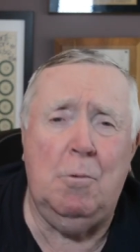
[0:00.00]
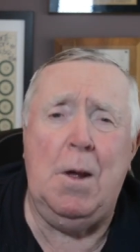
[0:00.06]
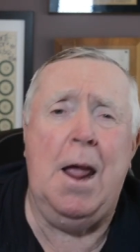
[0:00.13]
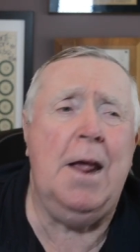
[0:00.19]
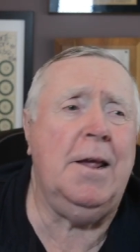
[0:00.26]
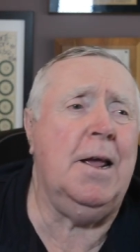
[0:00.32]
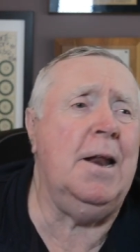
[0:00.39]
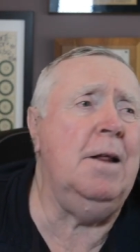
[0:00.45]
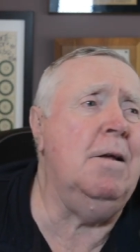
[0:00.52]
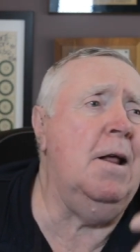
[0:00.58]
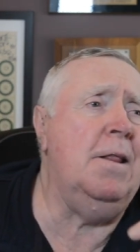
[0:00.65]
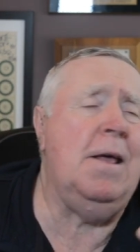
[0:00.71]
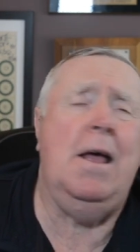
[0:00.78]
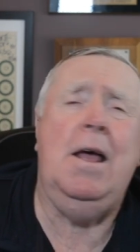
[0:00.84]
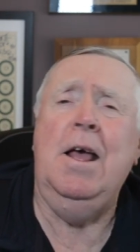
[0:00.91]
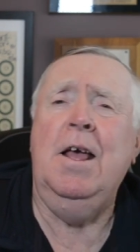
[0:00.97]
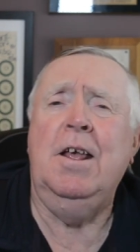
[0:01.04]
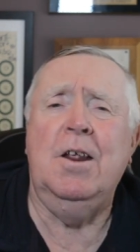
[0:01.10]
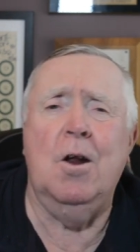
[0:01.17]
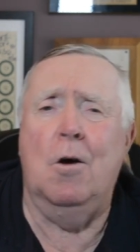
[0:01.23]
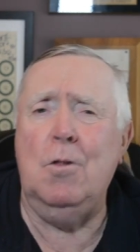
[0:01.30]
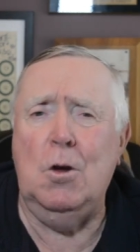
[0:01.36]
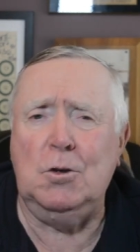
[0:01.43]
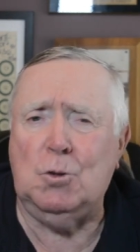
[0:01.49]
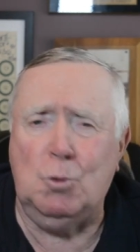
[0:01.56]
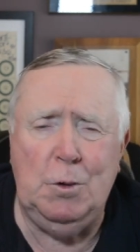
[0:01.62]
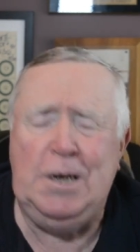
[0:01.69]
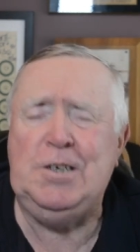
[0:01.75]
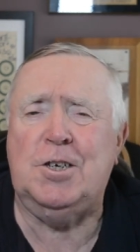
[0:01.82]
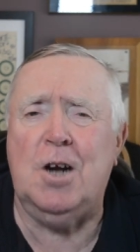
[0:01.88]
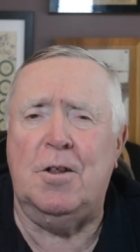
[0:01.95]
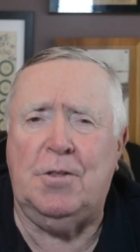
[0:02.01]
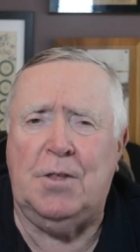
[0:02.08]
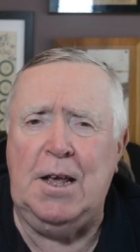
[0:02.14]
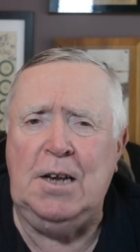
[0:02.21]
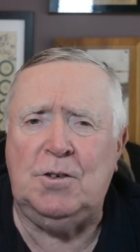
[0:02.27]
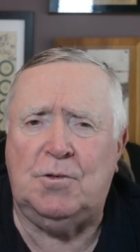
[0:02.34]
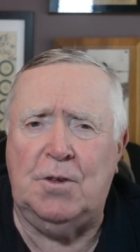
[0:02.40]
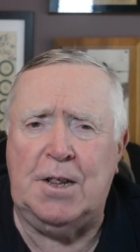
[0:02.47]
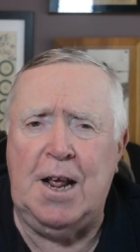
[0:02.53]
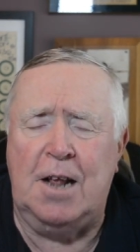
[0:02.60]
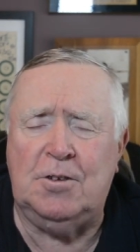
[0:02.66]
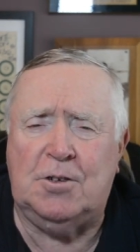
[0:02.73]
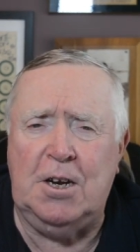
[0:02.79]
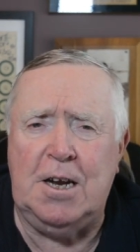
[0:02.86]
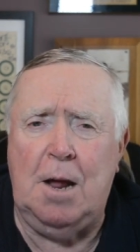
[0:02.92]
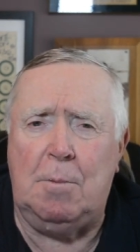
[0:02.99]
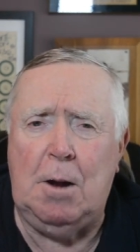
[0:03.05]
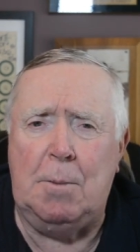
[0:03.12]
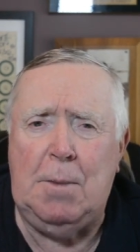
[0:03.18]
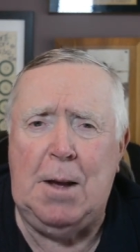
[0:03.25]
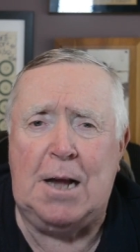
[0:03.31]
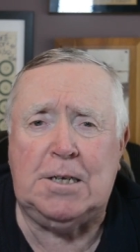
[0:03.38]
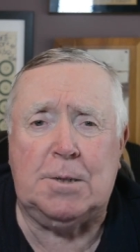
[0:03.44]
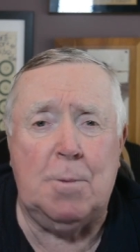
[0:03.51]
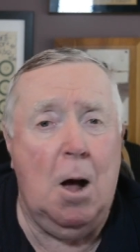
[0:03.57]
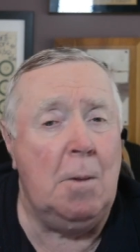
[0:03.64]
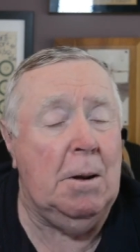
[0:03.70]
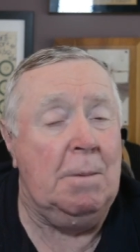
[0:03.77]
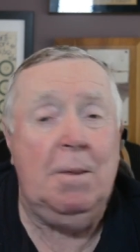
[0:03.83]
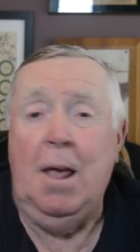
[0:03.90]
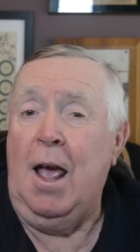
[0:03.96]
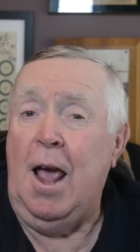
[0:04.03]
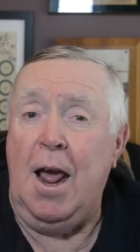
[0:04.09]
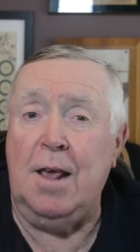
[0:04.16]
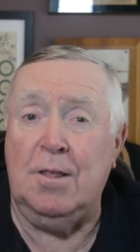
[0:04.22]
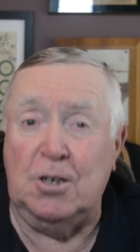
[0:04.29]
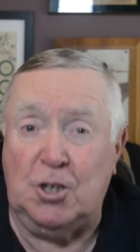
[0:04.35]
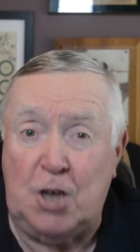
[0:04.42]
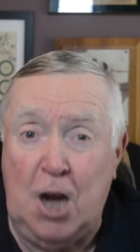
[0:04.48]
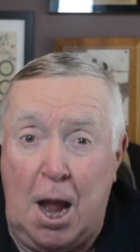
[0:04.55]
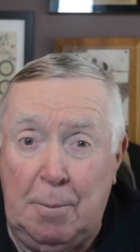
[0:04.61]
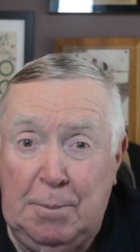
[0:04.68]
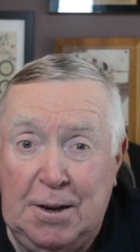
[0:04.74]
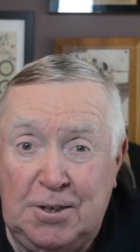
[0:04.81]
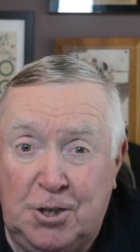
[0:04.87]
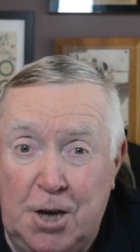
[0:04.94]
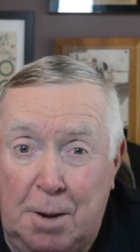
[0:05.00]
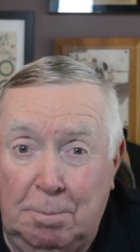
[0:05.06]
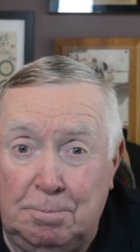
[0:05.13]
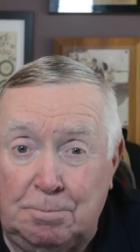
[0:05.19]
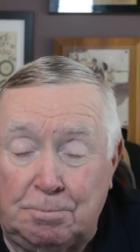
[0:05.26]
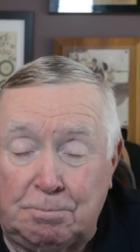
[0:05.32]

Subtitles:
We ain't getting into, those regional things for the NCAA basketball. But, hey, the championship,